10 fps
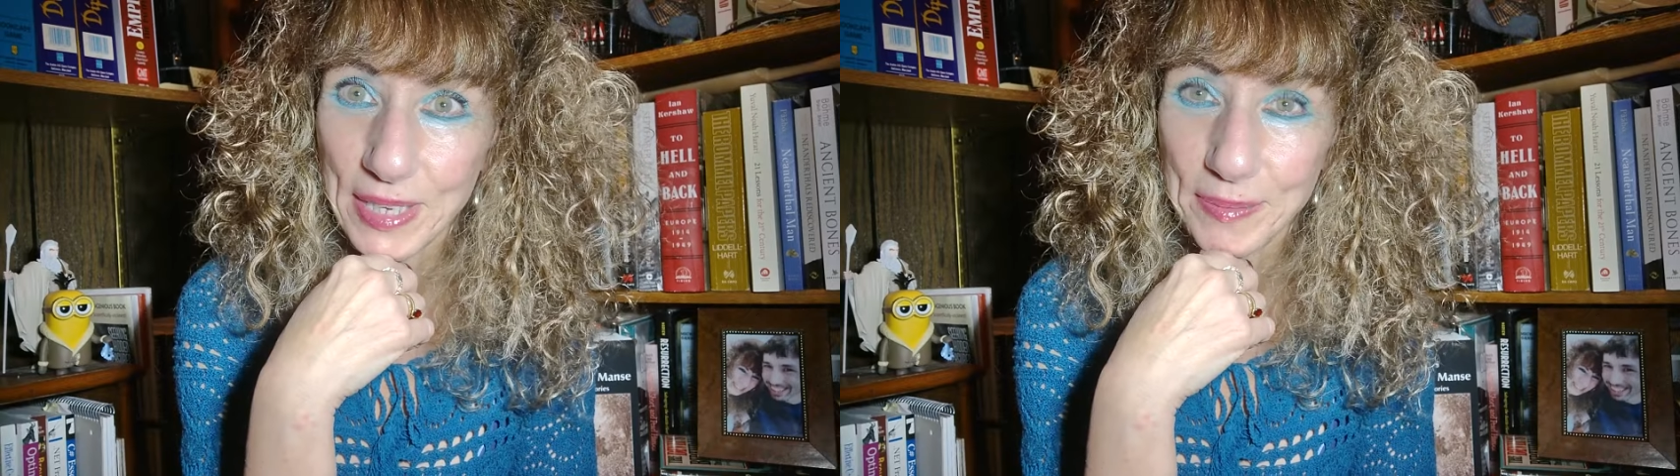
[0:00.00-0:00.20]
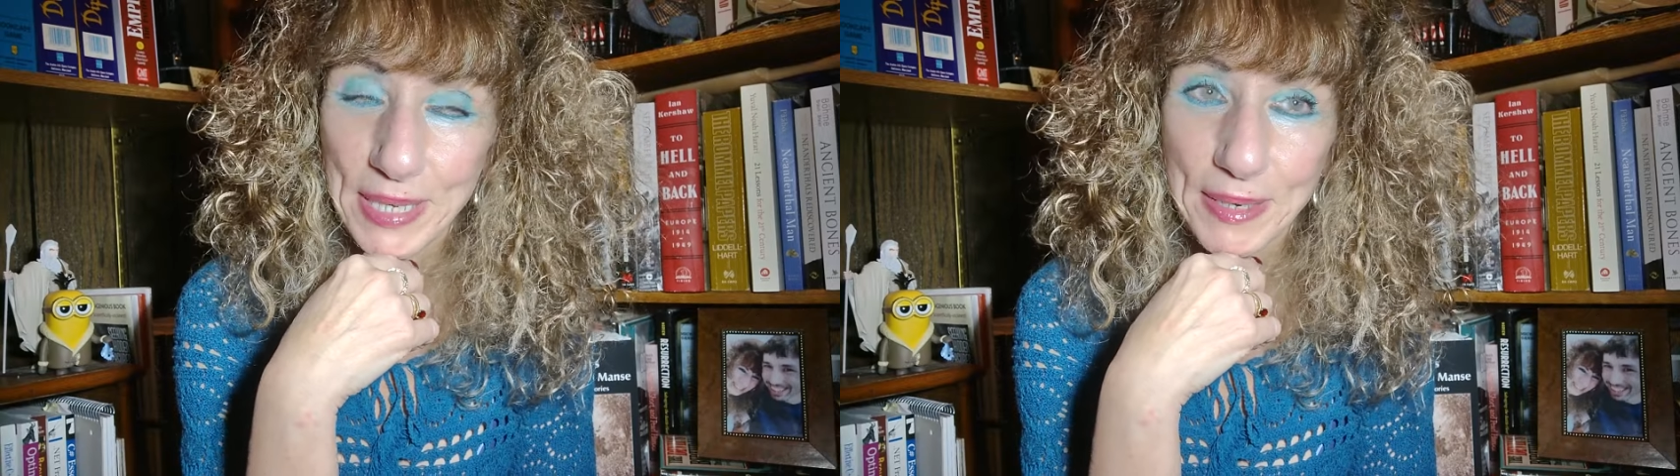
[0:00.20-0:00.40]

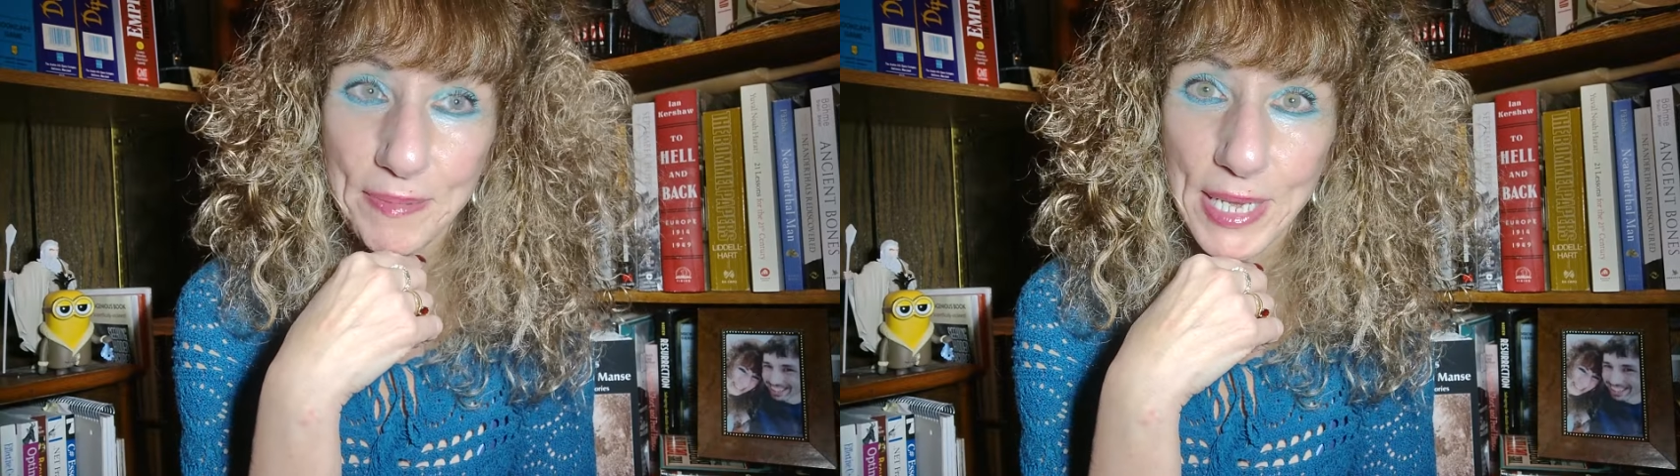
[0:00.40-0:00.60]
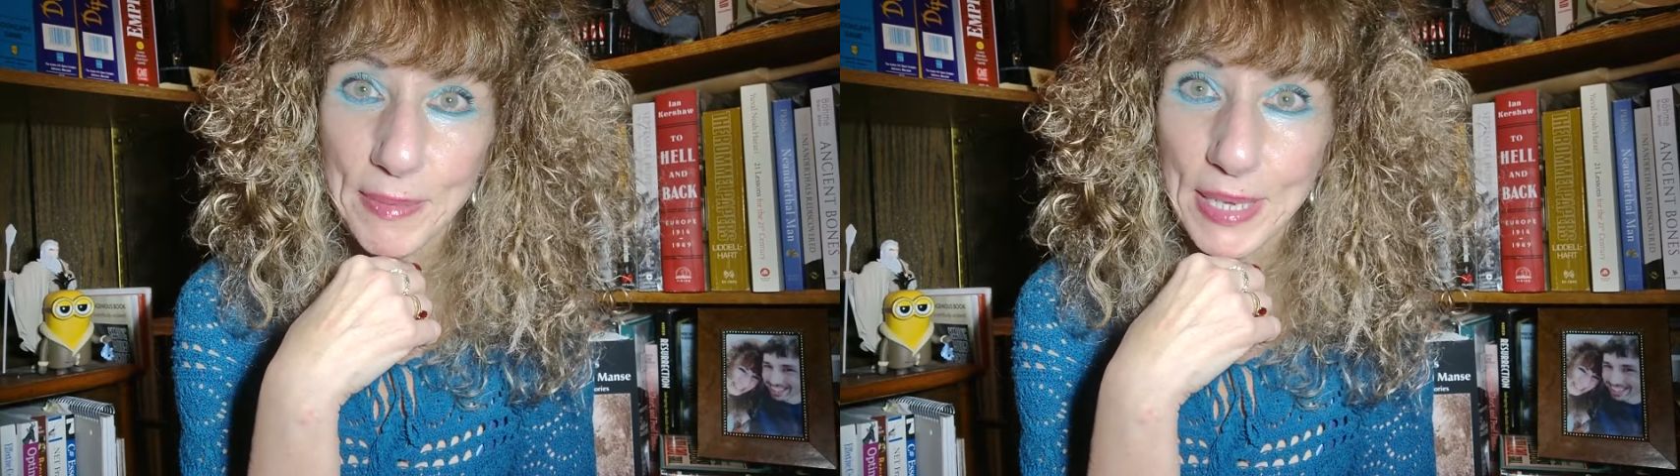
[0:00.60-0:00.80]
mean,
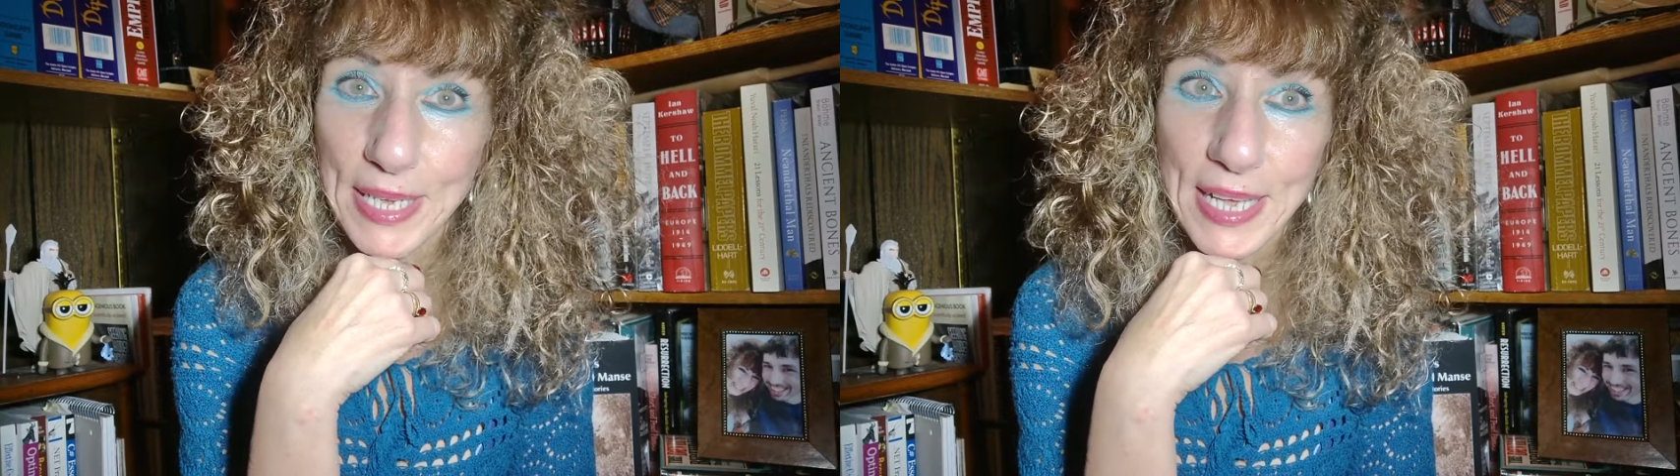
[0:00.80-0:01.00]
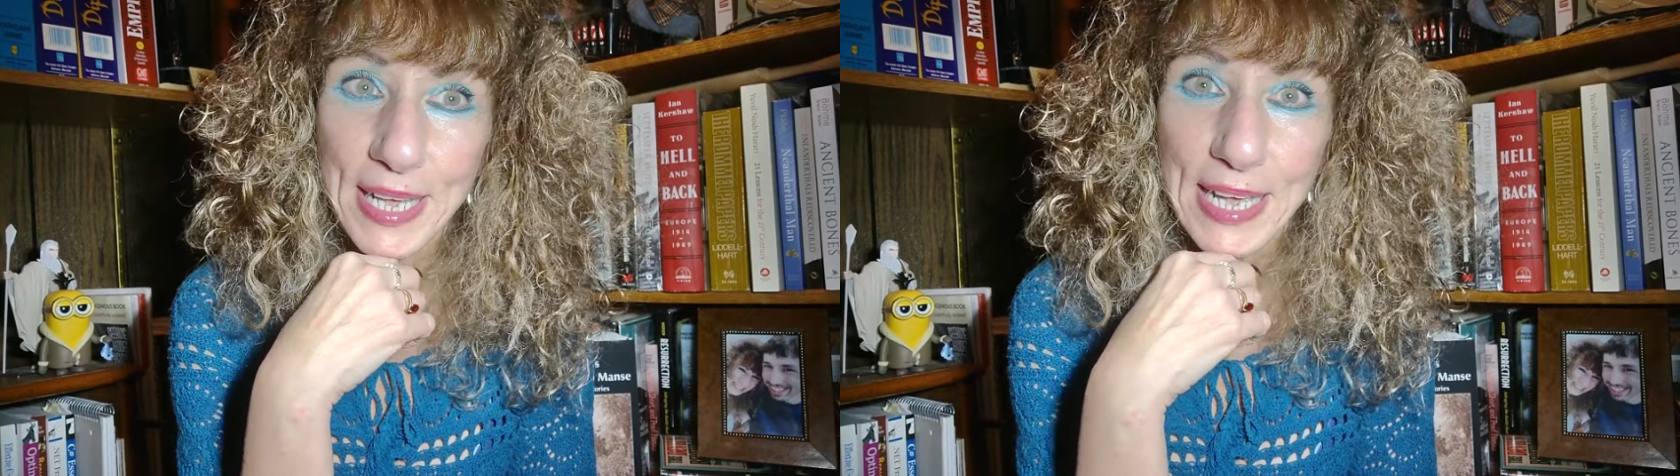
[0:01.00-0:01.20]

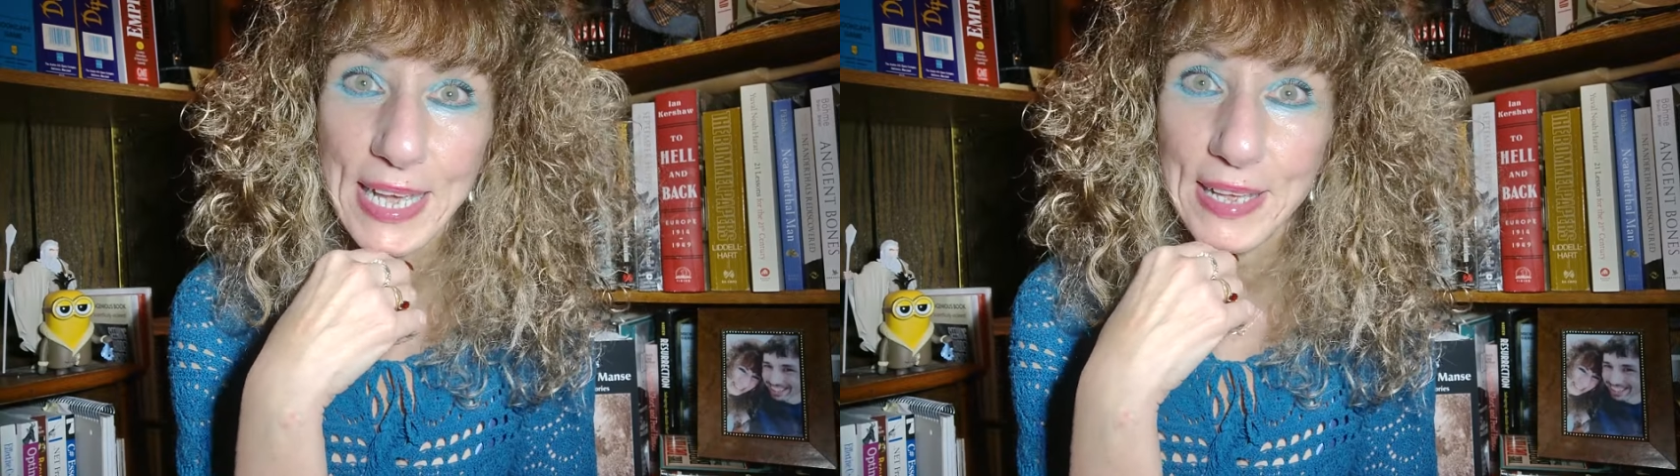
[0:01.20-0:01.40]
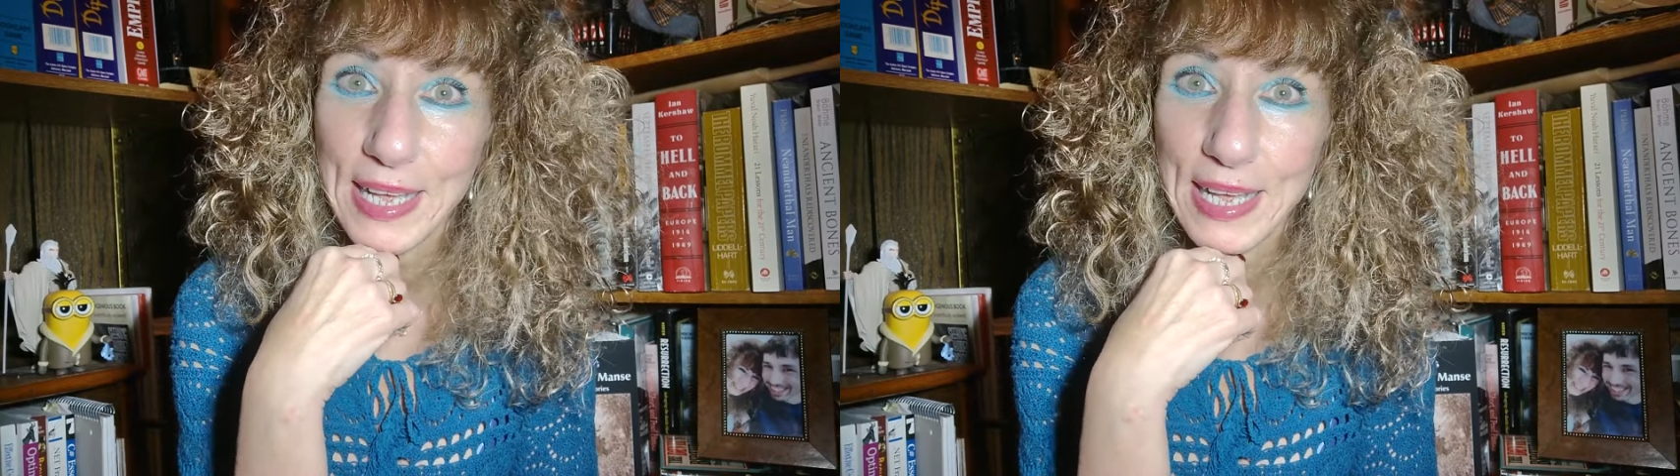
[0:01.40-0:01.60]
maybe
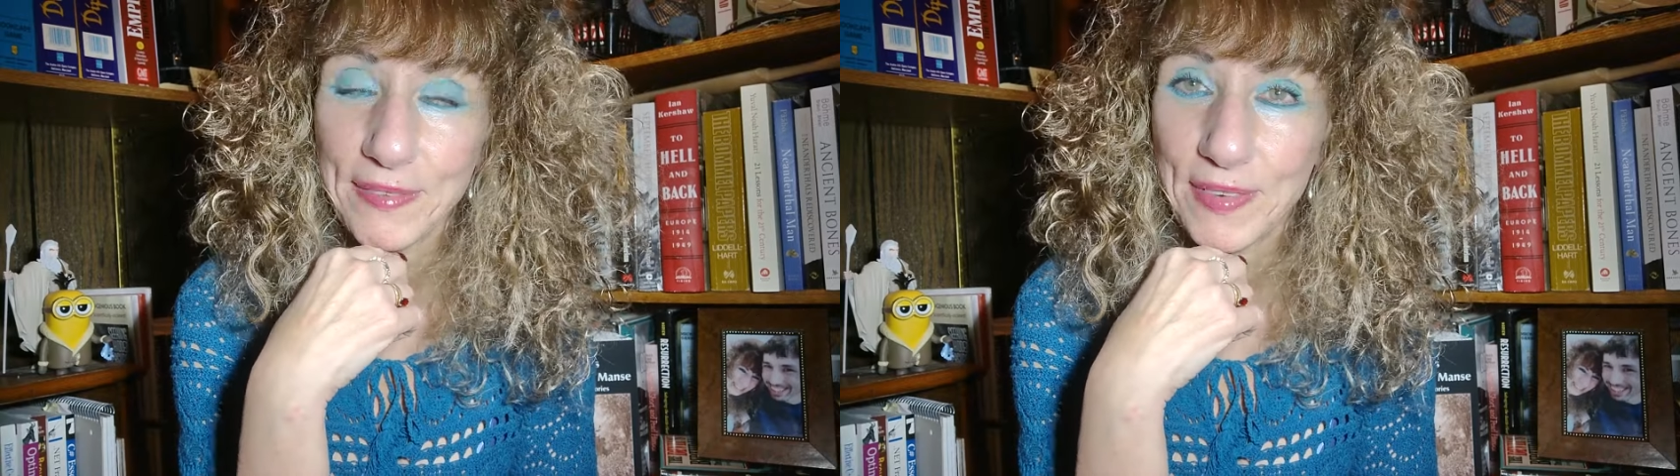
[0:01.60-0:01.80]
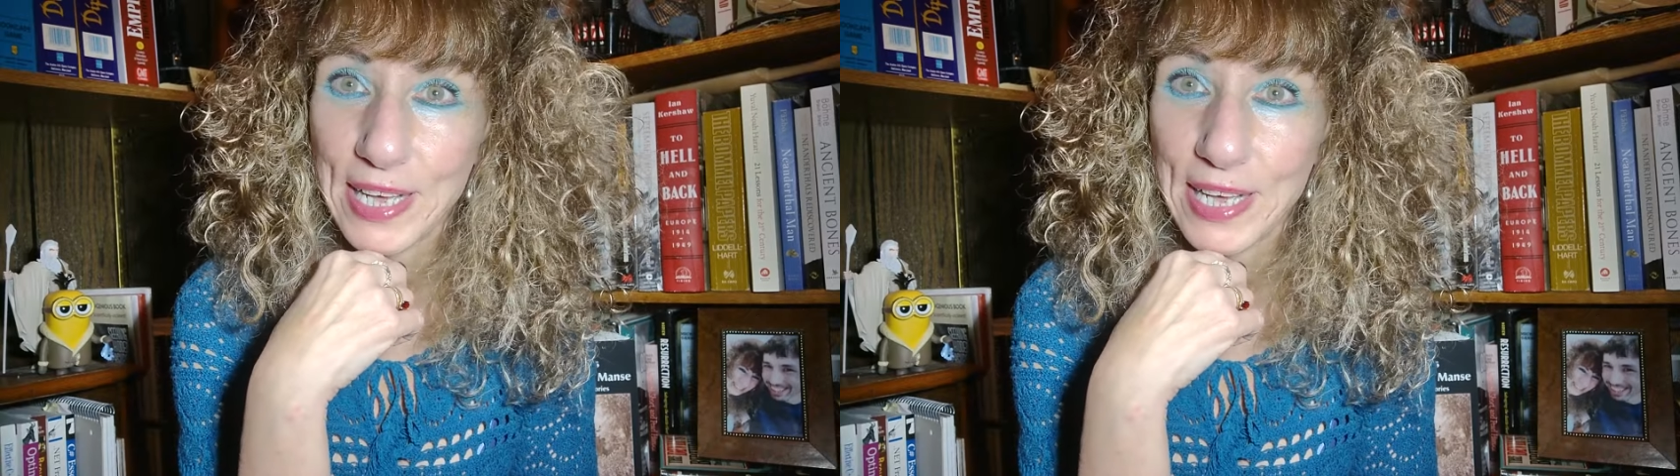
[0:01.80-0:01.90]
if